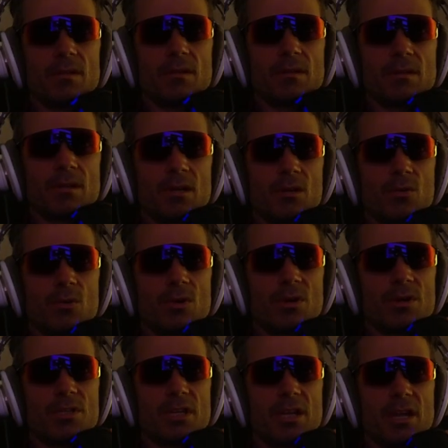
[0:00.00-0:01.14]
in order
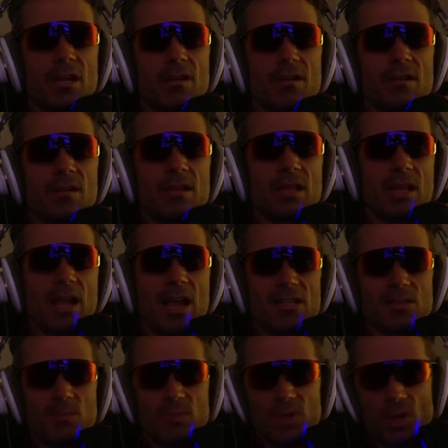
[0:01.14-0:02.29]
to get the
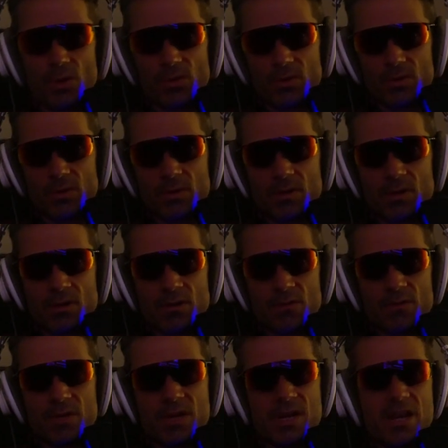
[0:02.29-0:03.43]
asymptote of
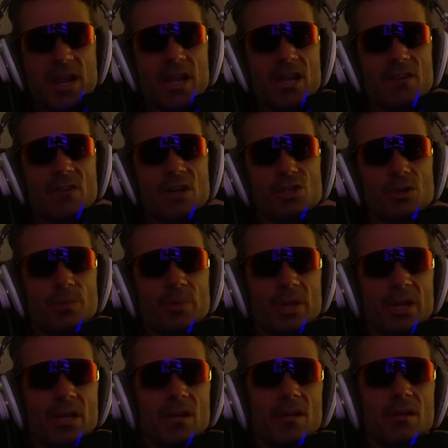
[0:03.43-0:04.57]
negative
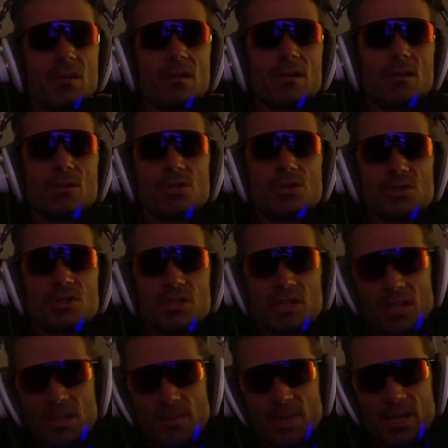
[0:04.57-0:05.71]
entropy closer to the
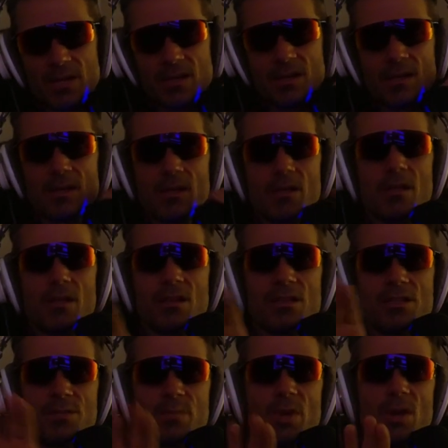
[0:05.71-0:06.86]
limit. The
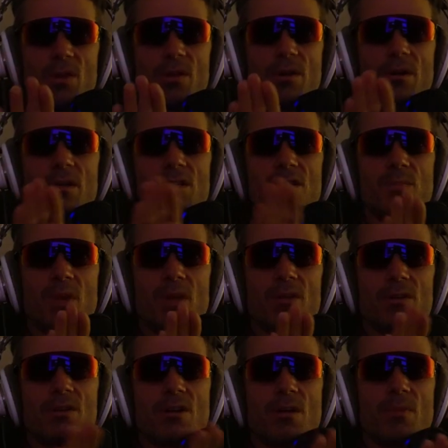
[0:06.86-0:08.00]
smaller and smaller
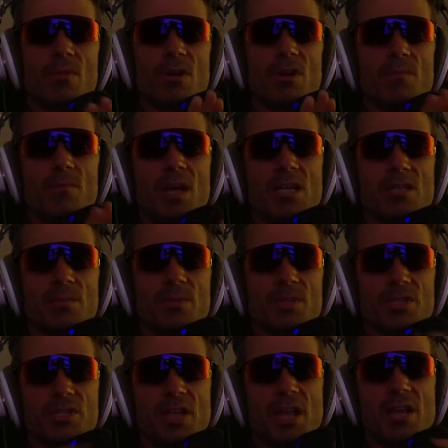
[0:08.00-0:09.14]
number of possible
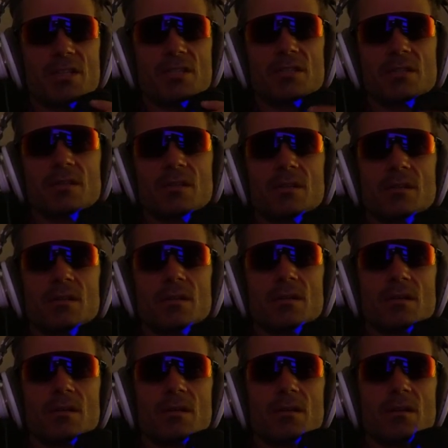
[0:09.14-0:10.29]
states,
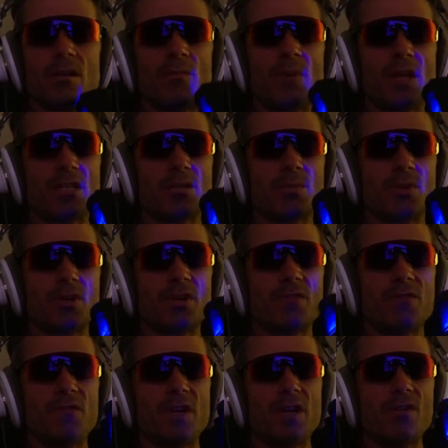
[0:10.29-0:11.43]
of possible
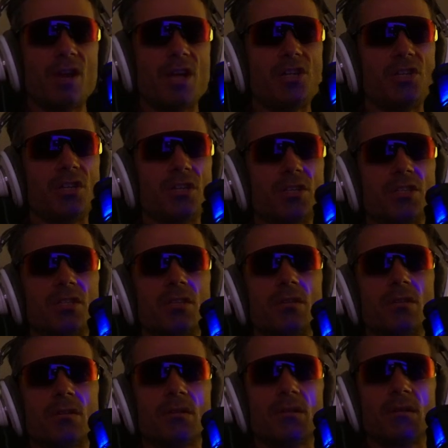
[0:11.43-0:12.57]
configurations,
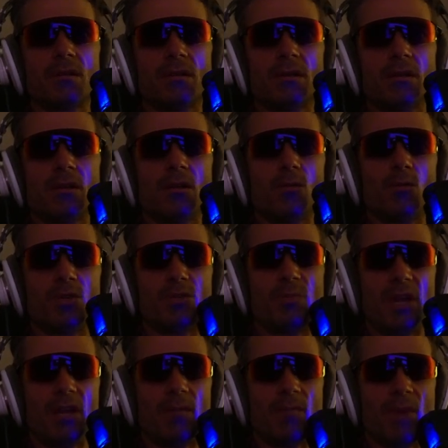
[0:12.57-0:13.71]
which make
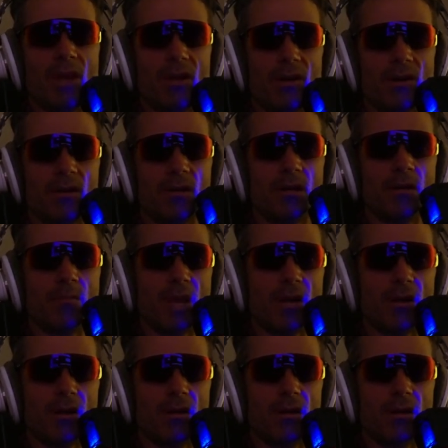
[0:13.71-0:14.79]
it better and better.